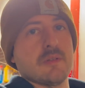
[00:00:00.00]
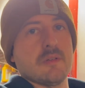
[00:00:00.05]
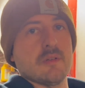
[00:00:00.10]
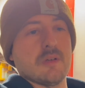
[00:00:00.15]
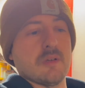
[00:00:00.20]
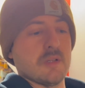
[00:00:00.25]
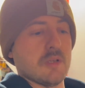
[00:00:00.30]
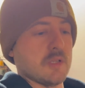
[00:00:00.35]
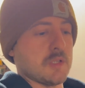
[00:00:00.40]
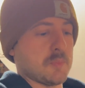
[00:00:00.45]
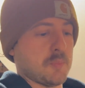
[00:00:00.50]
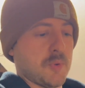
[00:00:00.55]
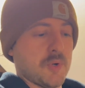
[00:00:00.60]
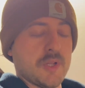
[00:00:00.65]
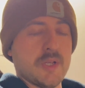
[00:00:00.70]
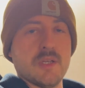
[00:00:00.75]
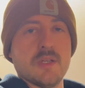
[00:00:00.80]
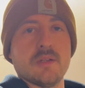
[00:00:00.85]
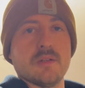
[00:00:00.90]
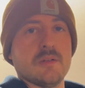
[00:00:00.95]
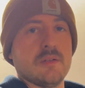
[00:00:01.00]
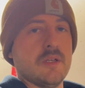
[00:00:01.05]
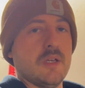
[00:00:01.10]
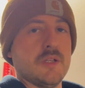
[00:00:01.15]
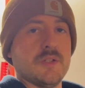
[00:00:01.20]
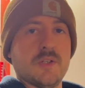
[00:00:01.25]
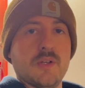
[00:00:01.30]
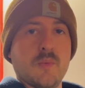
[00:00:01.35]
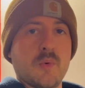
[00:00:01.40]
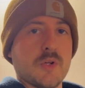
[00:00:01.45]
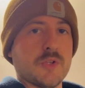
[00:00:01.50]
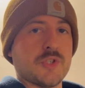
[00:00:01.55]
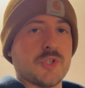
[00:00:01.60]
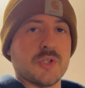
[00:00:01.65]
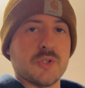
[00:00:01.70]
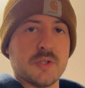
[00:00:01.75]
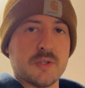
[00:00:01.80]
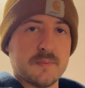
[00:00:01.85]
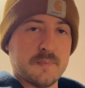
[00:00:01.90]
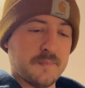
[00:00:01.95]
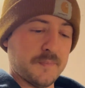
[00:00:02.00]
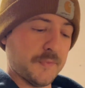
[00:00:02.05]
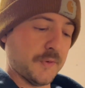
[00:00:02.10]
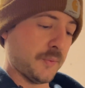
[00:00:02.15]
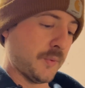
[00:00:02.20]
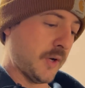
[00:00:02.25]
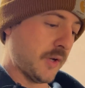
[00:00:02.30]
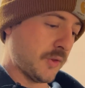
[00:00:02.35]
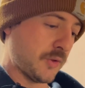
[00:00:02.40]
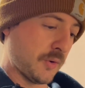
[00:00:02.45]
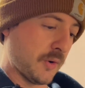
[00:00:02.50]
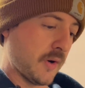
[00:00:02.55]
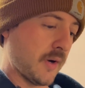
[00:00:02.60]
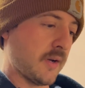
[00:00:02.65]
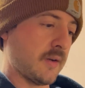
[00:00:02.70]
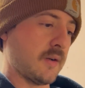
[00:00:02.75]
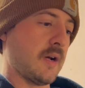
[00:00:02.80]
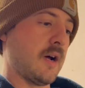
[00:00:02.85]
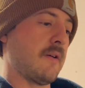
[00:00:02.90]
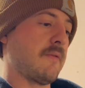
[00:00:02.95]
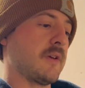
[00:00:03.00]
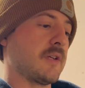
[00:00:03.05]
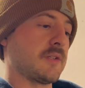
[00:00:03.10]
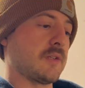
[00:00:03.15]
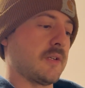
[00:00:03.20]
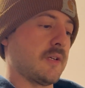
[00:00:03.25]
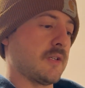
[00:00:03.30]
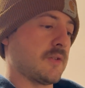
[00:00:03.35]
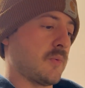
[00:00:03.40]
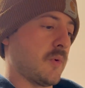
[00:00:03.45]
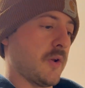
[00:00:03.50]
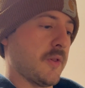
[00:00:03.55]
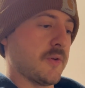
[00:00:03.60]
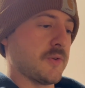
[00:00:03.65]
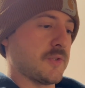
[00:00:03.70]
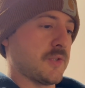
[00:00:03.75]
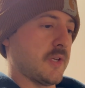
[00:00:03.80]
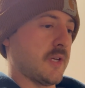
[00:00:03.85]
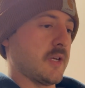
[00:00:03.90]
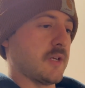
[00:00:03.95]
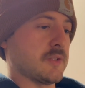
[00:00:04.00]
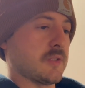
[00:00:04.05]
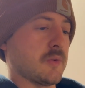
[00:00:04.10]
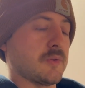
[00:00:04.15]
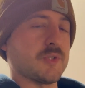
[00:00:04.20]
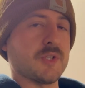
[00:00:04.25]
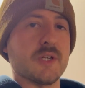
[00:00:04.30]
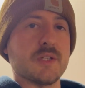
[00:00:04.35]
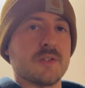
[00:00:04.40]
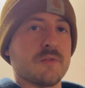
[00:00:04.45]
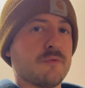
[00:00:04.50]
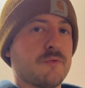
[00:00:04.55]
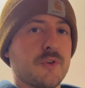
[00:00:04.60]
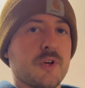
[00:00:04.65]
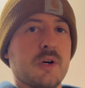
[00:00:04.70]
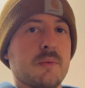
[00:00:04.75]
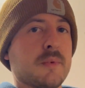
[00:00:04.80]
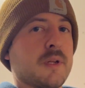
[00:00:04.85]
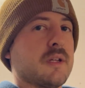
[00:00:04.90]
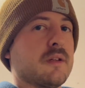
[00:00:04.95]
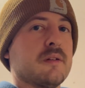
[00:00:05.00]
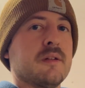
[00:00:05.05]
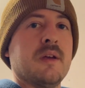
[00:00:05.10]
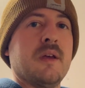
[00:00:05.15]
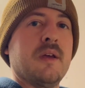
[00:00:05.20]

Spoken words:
It's pretty easy once you read through it, and obviously it's one of those things, no sense in filming it.